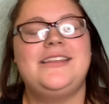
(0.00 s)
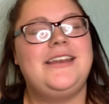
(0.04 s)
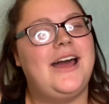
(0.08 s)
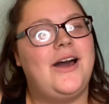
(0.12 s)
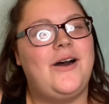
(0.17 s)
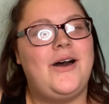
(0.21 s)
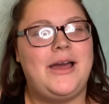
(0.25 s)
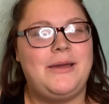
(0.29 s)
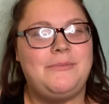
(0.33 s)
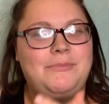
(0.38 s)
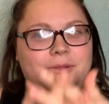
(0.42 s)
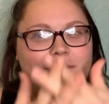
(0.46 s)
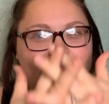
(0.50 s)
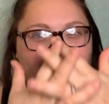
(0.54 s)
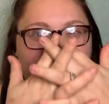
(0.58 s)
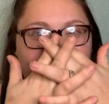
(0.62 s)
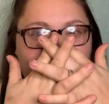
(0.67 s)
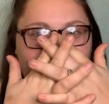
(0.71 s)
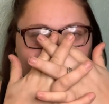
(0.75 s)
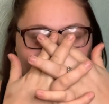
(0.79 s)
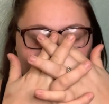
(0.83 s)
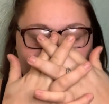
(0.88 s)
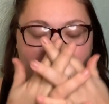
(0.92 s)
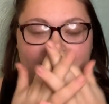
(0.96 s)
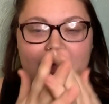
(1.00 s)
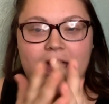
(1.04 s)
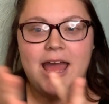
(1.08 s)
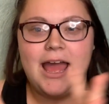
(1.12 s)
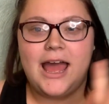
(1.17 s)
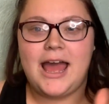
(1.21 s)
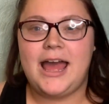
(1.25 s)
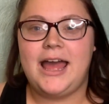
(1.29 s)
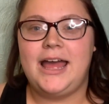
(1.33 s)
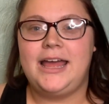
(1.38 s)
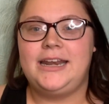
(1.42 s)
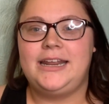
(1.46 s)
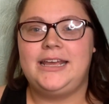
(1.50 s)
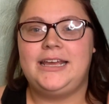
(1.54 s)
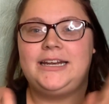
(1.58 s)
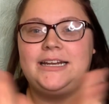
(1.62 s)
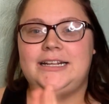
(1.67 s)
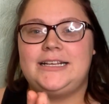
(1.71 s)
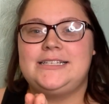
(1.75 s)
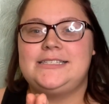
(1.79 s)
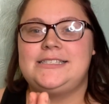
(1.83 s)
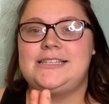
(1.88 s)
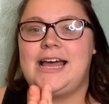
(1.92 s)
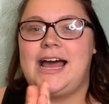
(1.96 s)
now, I believe, and
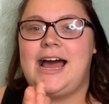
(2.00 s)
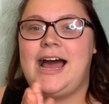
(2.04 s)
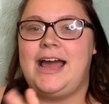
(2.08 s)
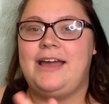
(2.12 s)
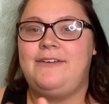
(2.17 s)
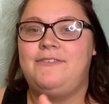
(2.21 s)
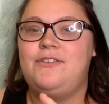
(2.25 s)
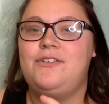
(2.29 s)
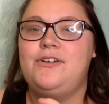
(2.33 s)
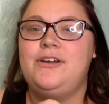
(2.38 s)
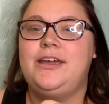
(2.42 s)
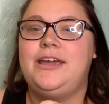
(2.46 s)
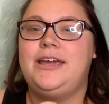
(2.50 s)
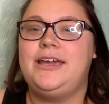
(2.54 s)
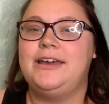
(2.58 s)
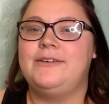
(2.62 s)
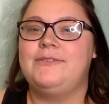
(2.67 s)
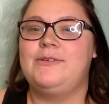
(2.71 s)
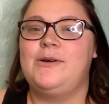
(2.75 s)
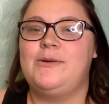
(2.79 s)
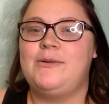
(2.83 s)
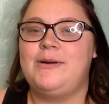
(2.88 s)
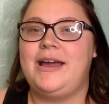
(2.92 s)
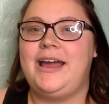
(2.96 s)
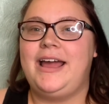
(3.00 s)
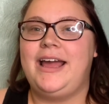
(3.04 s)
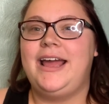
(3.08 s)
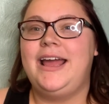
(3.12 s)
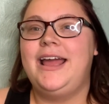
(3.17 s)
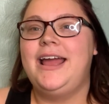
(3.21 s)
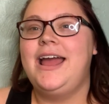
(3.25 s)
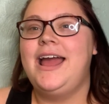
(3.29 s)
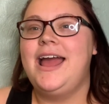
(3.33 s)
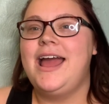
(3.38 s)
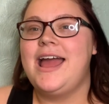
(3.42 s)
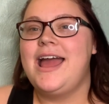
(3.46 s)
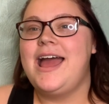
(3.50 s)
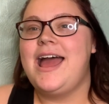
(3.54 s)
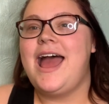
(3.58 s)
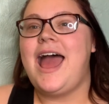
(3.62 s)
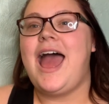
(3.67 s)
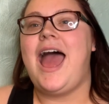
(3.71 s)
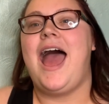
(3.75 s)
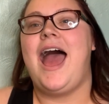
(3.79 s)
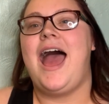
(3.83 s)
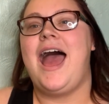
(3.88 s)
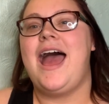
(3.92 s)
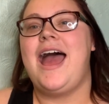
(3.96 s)
it is the iPhone giveaway,
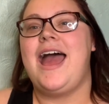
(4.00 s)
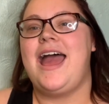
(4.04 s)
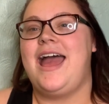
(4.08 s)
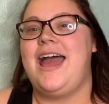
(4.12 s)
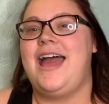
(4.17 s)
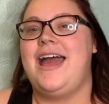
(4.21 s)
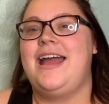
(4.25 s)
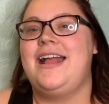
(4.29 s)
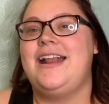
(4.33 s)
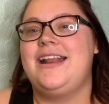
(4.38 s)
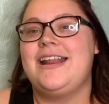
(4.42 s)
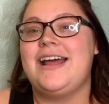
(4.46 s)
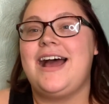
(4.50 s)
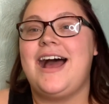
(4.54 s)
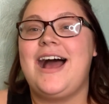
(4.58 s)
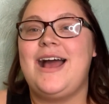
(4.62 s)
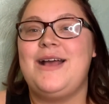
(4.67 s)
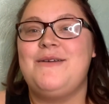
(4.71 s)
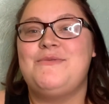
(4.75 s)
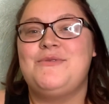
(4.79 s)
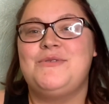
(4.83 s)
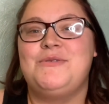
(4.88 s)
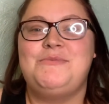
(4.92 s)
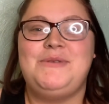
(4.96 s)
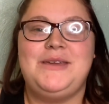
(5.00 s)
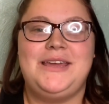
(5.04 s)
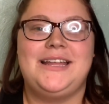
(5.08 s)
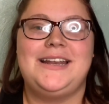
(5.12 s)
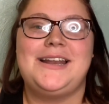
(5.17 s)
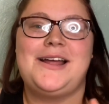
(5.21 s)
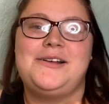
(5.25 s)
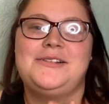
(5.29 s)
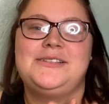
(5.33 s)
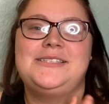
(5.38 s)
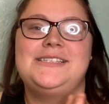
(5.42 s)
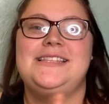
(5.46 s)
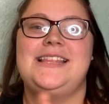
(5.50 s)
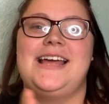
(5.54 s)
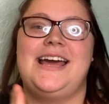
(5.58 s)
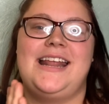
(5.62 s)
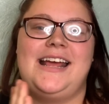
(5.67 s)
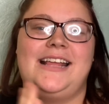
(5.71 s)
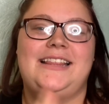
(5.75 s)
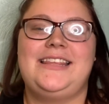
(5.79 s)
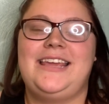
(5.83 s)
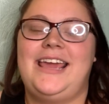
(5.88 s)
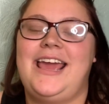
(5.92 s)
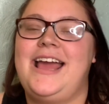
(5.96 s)
and I will be announcing that
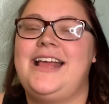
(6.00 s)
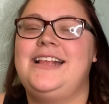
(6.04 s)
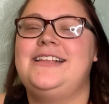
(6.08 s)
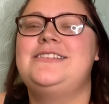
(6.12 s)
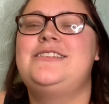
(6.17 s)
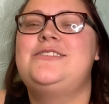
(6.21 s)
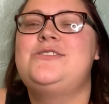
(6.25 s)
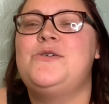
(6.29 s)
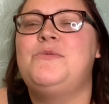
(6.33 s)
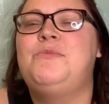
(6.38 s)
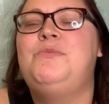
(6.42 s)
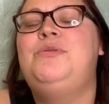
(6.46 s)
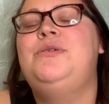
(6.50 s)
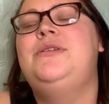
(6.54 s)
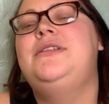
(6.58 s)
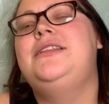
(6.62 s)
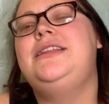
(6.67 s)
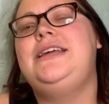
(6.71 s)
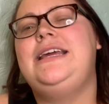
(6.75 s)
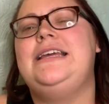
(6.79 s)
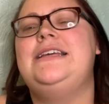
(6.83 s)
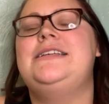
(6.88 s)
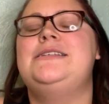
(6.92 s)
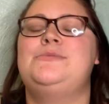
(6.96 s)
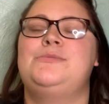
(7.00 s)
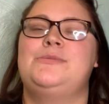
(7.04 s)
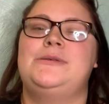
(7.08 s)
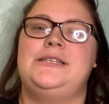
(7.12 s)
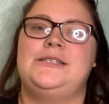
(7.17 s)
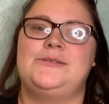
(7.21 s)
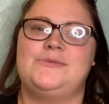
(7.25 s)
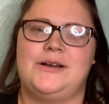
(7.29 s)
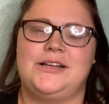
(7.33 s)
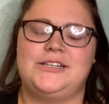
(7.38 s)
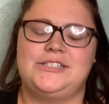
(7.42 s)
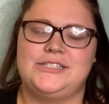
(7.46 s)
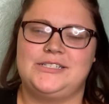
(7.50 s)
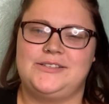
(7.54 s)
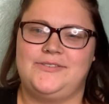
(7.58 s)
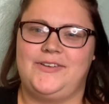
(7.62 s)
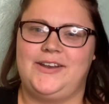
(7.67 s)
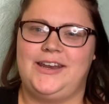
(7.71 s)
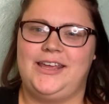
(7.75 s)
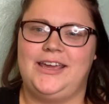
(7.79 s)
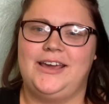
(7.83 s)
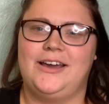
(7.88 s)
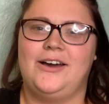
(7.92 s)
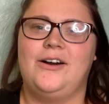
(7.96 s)
at the end. So please, please watch this
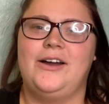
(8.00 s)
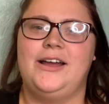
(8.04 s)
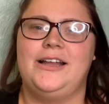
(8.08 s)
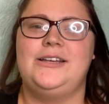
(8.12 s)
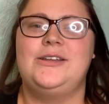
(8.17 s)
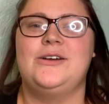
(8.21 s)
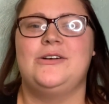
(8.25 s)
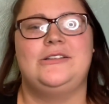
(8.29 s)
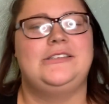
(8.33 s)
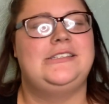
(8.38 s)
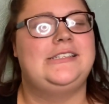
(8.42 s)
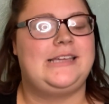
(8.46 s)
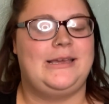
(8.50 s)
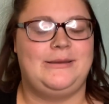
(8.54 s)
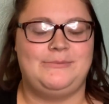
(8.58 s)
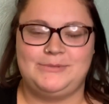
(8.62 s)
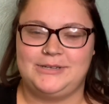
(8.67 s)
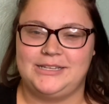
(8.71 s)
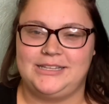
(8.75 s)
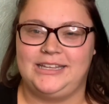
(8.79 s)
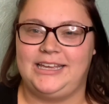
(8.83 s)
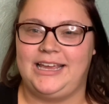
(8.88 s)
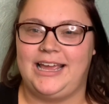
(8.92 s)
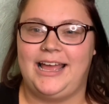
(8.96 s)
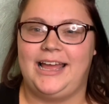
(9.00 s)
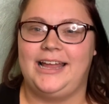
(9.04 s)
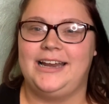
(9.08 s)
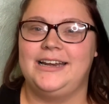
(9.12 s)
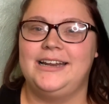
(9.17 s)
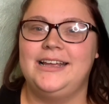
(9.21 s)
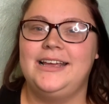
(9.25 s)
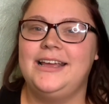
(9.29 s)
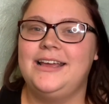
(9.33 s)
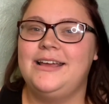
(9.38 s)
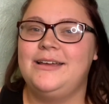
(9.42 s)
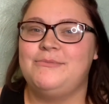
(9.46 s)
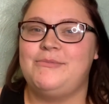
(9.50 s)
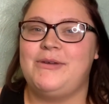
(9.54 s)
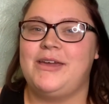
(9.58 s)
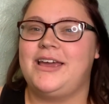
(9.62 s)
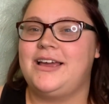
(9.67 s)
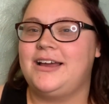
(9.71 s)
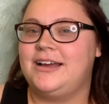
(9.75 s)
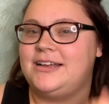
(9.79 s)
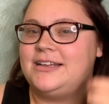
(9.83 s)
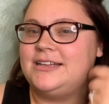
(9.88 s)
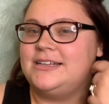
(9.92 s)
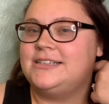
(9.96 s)
video and don't skip to the end
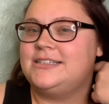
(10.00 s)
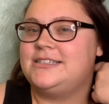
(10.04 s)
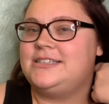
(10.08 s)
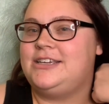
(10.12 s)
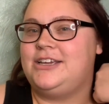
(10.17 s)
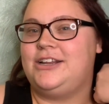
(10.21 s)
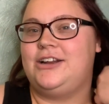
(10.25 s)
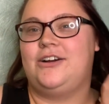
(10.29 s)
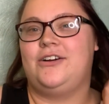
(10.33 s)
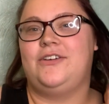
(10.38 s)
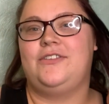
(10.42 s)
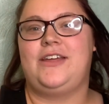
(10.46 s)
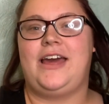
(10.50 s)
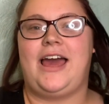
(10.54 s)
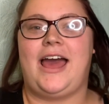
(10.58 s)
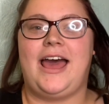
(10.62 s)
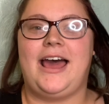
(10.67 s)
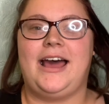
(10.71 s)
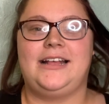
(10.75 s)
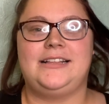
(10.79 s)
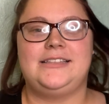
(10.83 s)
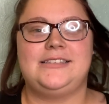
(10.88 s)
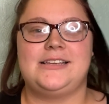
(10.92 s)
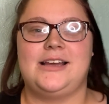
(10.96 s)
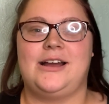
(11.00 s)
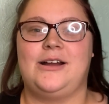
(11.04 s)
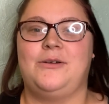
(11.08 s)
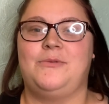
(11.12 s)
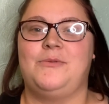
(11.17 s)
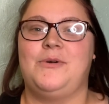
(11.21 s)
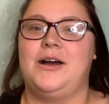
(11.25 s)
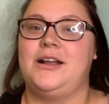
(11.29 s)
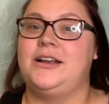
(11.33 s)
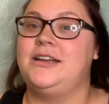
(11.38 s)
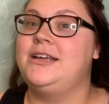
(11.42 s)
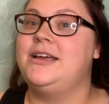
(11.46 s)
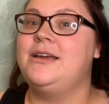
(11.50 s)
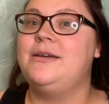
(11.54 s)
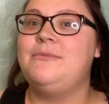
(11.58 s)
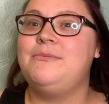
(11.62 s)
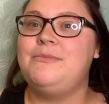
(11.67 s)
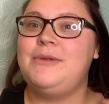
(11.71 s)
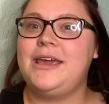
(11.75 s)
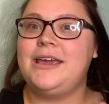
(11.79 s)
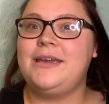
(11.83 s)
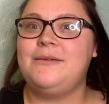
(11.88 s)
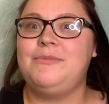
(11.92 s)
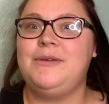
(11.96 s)
because, you know, the ads are what
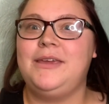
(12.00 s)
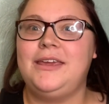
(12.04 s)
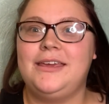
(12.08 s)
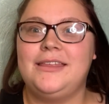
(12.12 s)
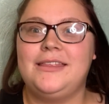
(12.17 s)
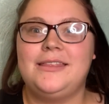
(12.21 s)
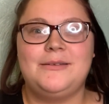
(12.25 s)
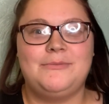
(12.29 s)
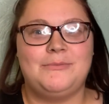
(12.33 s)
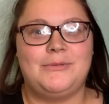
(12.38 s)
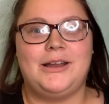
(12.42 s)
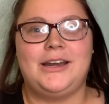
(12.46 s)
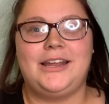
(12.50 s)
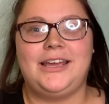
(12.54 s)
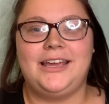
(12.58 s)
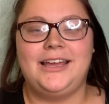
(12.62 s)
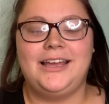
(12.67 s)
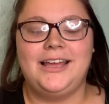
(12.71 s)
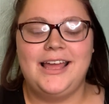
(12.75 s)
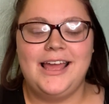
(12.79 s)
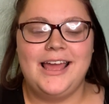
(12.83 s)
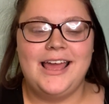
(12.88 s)
make me the money.